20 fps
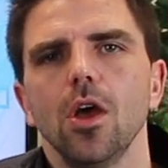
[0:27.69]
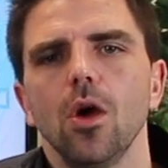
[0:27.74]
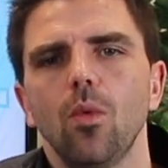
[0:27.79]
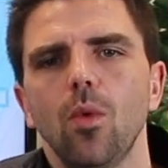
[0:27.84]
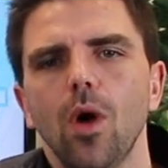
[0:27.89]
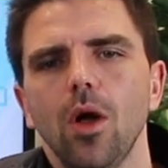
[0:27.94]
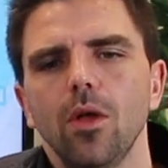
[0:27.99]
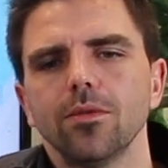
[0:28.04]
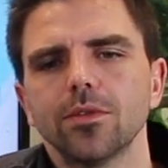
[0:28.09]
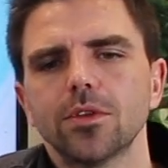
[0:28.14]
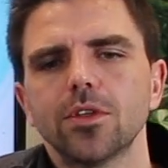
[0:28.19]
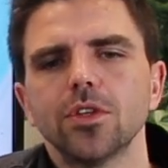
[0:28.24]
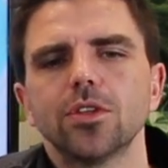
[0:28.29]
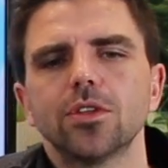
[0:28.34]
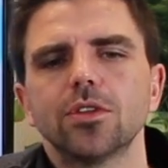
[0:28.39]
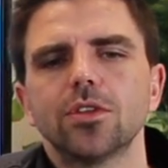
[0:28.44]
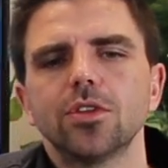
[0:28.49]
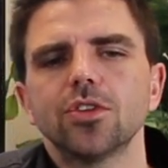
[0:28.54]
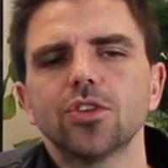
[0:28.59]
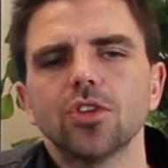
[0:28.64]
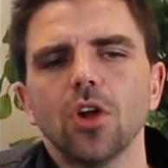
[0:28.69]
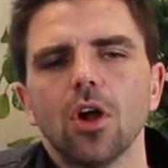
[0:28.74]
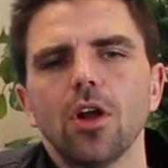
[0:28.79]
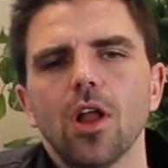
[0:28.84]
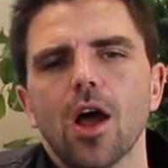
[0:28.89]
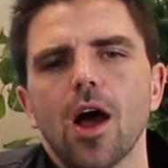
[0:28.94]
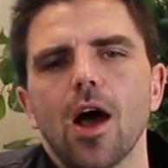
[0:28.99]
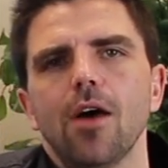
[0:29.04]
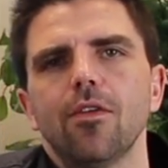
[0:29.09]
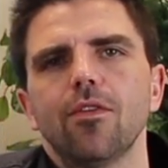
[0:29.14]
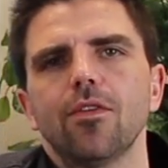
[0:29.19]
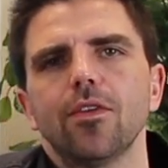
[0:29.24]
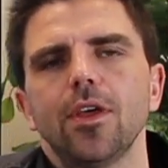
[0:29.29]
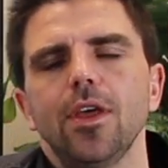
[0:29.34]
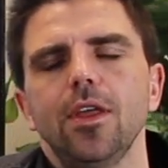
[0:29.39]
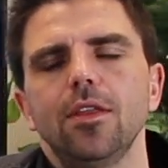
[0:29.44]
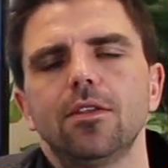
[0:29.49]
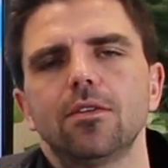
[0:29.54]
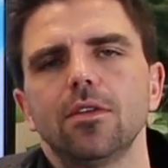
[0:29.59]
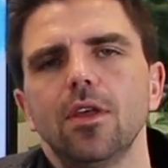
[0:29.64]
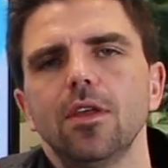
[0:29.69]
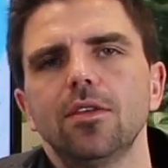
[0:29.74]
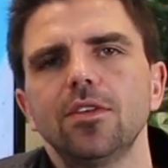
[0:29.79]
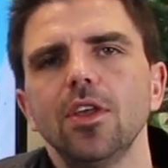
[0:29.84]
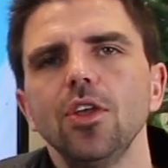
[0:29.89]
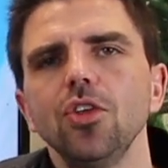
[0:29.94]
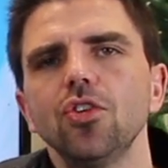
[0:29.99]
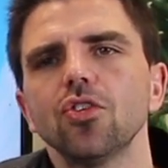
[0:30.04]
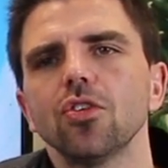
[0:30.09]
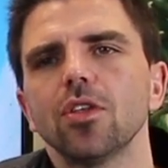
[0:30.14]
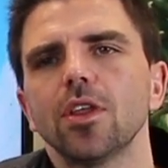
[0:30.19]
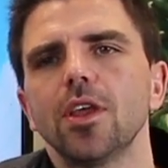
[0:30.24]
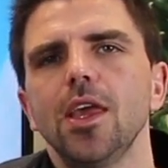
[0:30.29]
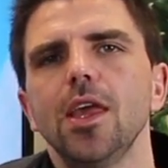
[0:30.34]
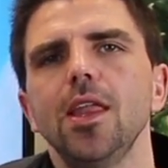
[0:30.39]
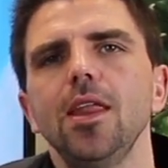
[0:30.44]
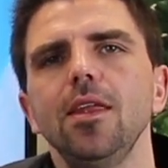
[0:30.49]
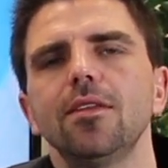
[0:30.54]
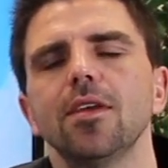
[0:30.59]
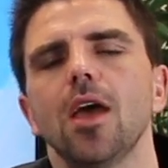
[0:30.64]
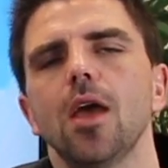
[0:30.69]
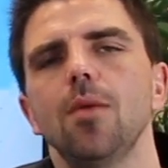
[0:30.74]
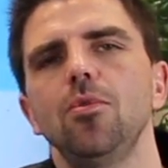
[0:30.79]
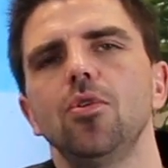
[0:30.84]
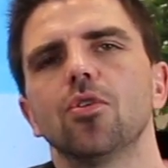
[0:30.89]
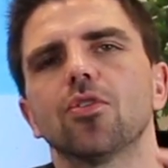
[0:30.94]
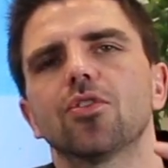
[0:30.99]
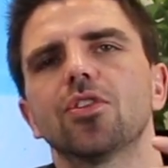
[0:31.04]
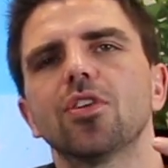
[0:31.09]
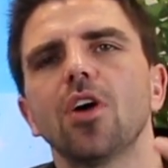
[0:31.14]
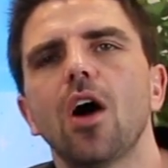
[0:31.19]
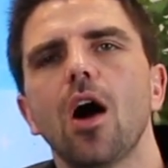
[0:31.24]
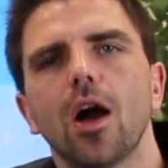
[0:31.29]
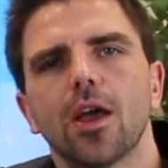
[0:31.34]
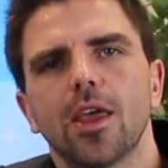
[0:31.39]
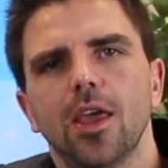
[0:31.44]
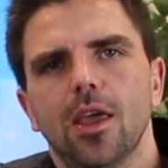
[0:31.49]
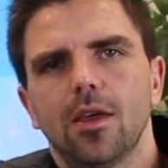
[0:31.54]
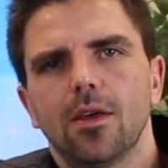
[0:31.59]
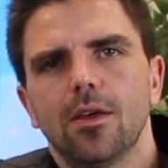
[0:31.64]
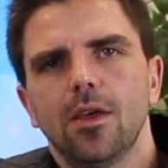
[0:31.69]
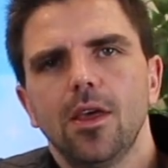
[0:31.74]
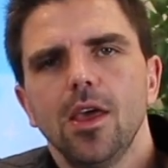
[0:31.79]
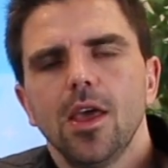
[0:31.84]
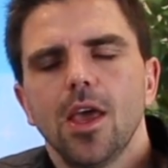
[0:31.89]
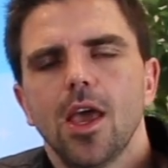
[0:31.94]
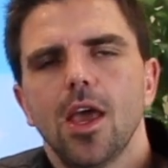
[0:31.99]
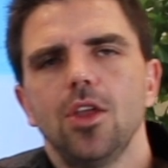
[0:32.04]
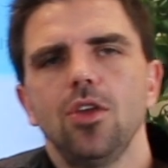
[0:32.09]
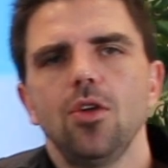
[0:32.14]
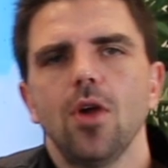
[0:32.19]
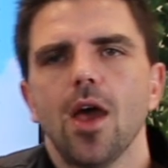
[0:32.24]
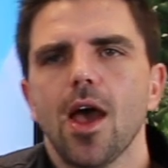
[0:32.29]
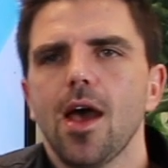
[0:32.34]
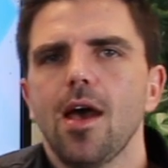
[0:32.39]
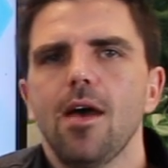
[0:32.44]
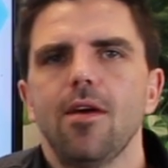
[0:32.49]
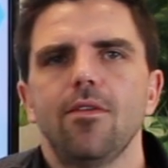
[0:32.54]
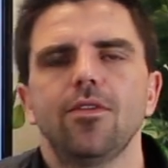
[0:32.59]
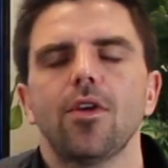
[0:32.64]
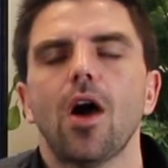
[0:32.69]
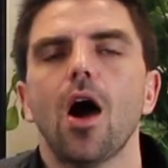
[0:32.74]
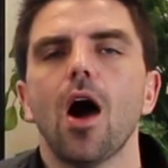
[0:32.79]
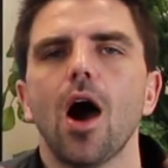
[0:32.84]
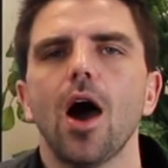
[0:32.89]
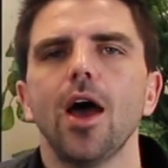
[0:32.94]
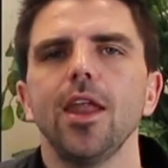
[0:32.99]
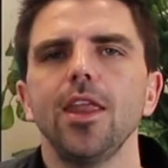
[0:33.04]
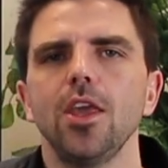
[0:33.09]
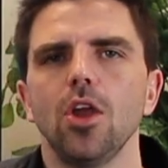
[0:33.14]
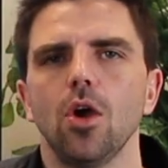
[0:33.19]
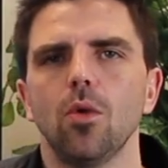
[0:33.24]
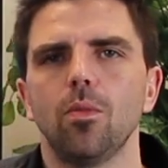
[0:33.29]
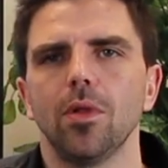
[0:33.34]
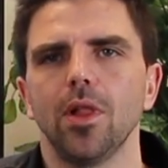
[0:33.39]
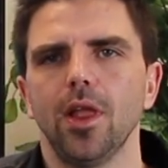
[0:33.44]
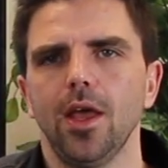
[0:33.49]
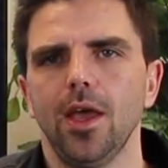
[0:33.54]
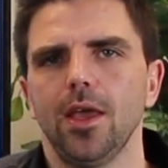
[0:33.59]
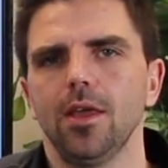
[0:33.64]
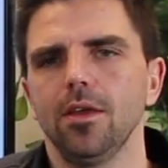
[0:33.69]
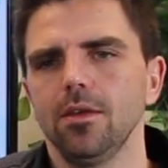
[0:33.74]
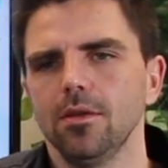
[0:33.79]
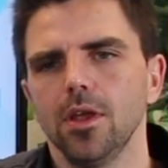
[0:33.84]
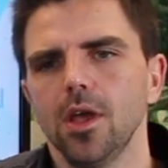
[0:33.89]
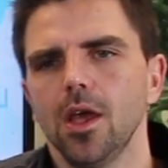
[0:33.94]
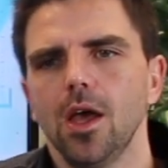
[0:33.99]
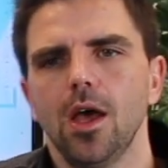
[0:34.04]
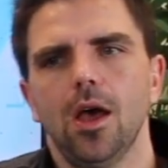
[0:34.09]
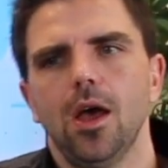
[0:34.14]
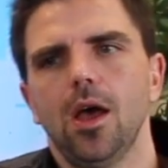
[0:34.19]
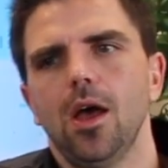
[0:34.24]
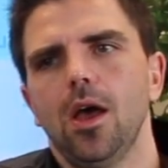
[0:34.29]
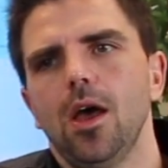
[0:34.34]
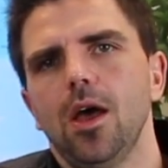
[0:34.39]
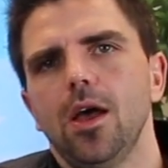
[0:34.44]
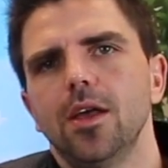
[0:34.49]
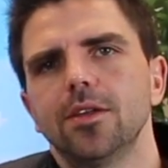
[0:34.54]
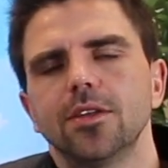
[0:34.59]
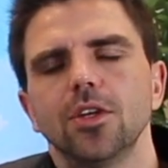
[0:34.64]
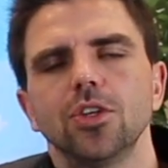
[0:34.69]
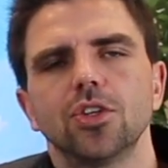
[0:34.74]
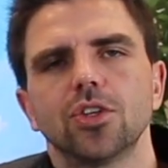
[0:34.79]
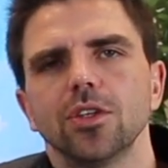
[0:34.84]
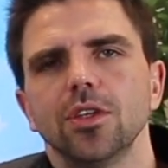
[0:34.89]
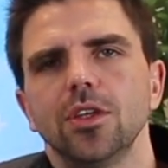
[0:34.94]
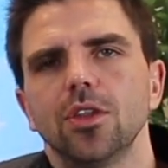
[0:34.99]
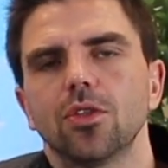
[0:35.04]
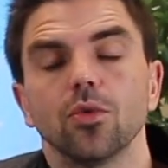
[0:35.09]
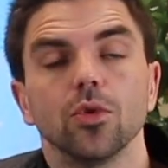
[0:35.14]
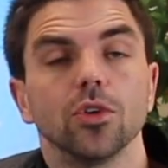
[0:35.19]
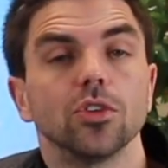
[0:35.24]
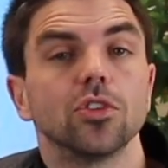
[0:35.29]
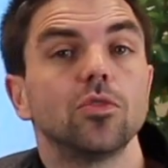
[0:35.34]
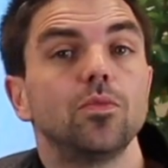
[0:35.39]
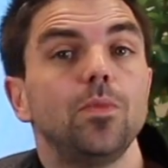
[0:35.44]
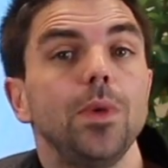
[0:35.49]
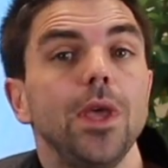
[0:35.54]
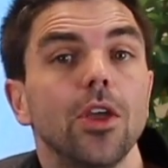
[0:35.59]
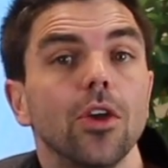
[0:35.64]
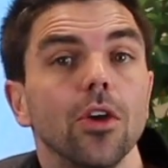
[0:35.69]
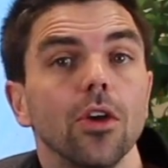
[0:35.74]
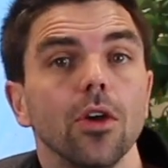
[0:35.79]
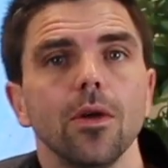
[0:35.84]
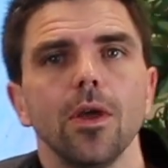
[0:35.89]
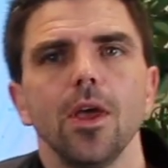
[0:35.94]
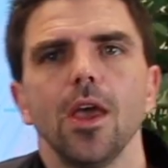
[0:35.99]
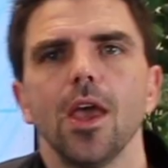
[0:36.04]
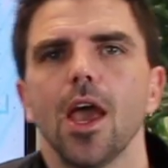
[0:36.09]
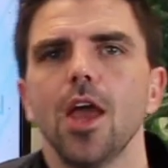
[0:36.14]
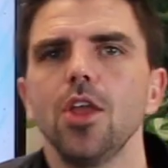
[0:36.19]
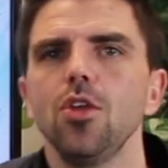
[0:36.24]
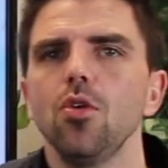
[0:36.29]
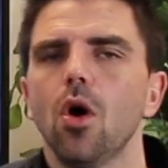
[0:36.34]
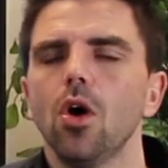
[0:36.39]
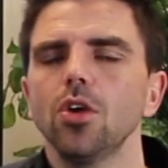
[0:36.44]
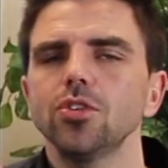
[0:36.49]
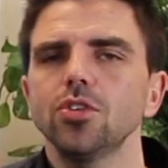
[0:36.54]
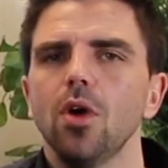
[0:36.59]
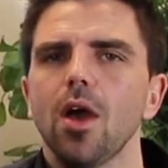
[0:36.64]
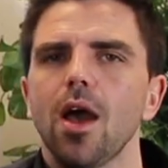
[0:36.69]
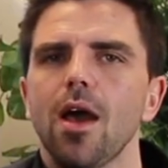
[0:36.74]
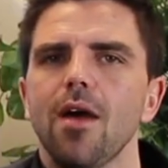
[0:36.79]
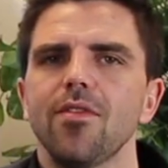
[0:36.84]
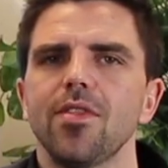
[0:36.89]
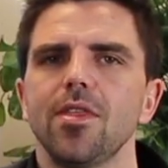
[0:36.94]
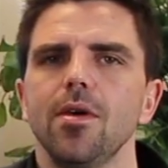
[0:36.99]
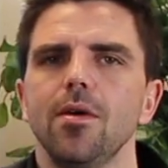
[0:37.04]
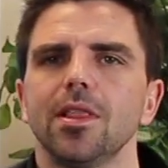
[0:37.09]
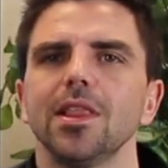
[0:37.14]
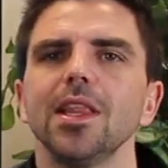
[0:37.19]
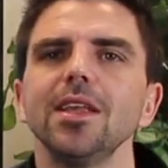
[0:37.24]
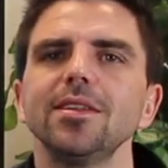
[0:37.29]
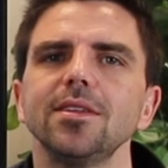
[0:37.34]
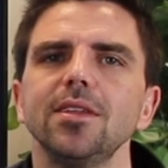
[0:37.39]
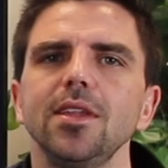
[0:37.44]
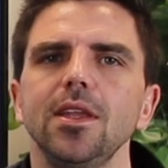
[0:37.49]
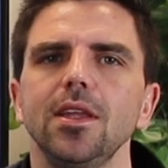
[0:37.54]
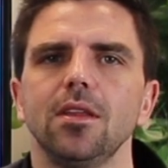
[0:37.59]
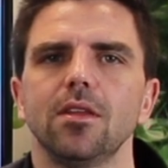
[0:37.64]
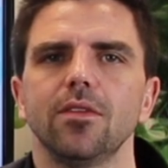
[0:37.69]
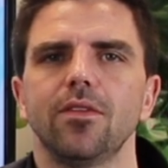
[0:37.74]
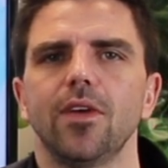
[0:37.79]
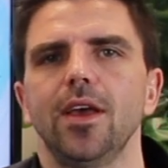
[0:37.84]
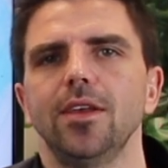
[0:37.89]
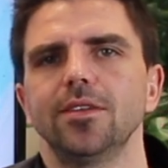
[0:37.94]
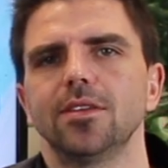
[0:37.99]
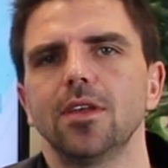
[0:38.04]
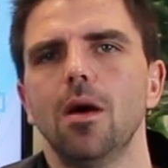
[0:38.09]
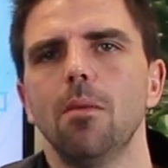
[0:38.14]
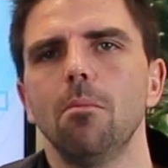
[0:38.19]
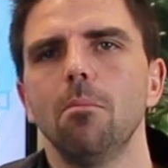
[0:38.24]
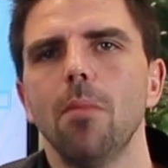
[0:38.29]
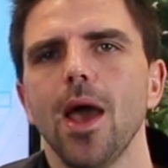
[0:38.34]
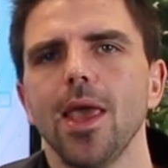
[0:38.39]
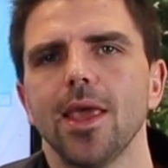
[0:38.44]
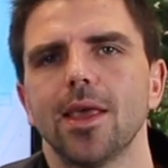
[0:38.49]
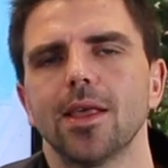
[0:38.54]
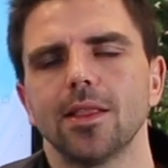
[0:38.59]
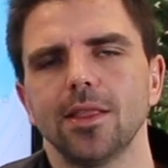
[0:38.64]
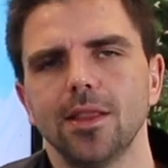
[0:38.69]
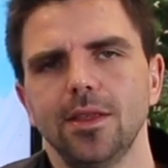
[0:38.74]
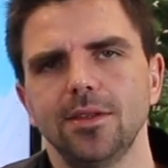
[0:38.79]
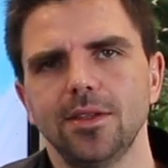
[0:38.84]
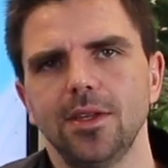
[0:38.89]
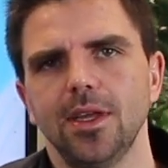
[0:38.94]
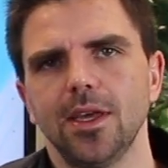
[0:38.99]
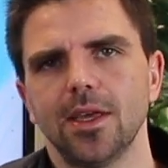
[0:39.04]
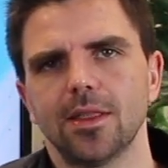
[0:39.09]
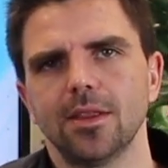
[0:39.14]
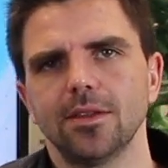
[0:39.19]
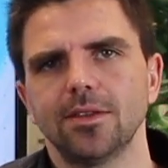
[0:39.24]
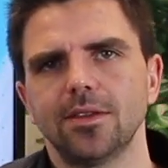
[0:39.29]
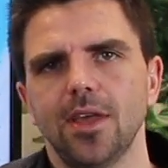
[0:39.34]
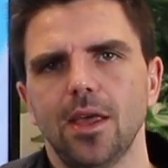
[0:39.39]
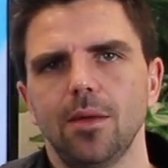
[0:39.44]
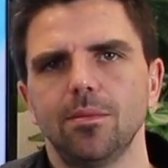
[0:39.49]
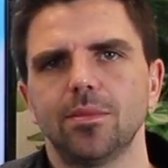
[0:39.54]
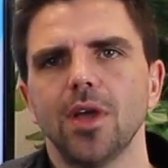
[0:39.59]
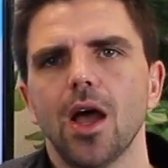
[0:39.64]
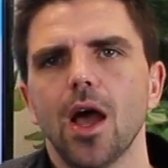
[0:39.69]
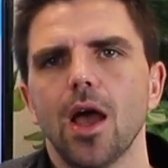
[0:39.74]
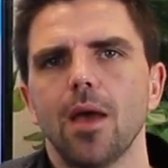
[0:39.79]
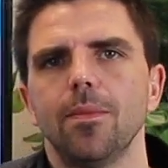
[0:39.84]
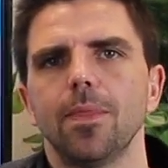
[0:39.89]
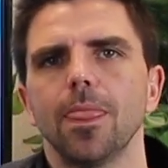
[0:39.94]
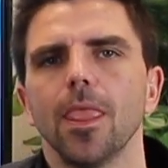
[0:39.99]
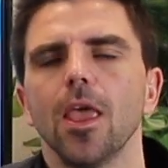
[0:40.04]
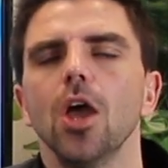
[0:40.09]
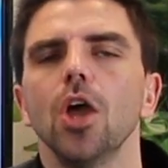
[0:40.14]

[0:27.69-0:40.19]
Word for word: Well, to, to start off, it's essentially anytime you're talking and you have audio playing, uh, essentially through a speaker, and you also have the listening device, a mic listening at the same time.